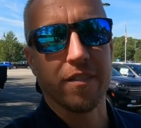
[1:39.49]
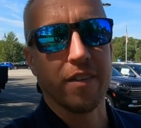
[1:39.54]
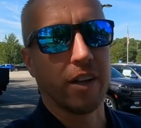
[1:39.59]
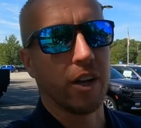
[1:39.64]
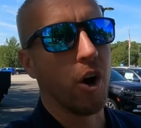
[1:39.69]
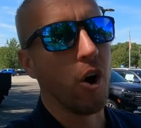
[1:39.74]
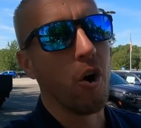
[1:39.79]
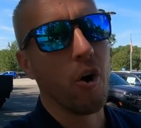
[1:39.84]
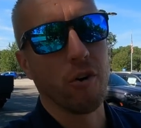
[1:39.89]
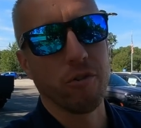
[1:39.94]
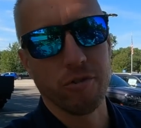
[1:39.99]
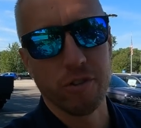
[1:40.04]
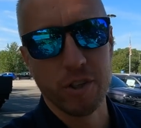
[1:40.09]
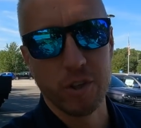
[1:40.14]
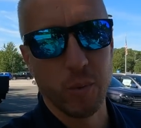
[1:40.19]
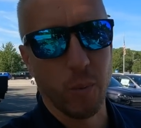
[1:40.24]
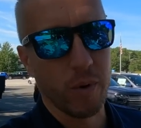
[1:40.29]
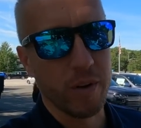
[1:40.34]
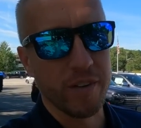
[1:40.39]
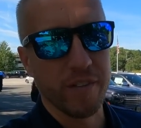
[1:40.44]
of like
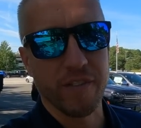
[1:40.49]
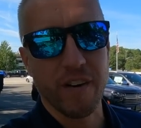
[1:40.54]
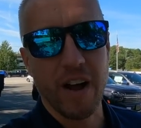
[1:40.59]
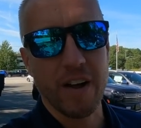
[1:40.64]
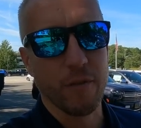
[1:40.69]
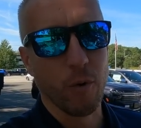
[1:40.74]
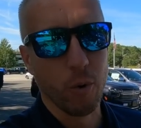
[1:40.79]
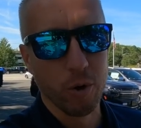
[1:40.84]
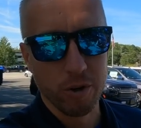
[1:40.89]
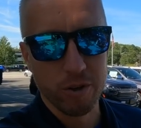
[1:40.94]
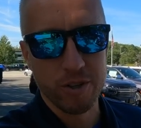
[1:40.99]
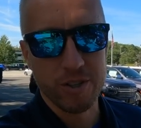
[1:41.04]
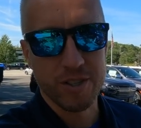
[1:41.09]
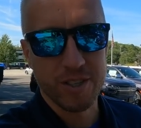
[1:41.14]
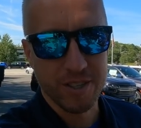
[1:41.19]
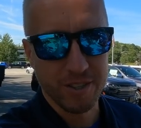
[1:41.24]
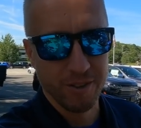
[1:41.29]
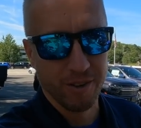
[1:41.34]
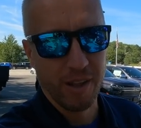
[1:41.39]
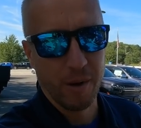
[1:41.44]
125
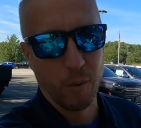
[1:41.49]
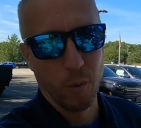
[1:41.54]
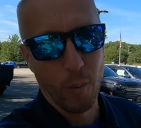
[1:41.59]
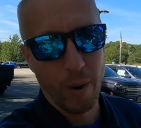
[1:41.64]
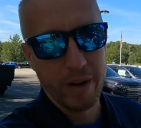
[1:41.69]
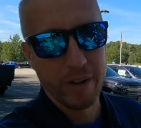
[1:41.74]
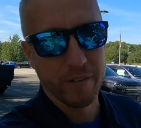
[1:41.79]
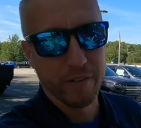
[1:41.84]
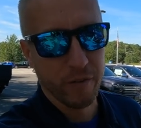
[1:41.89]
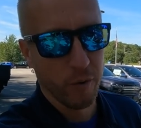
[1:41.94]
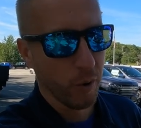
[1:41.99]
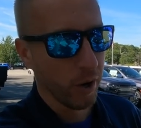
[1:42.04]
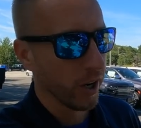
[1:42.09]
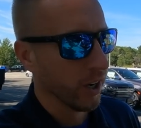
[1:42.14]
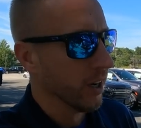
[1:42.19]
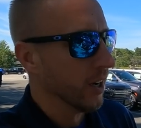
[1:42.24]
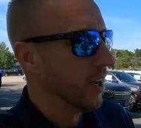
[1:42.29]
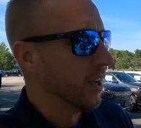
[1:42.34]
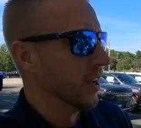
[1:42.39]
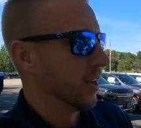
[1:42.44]
orders, you know, that we're waiting for.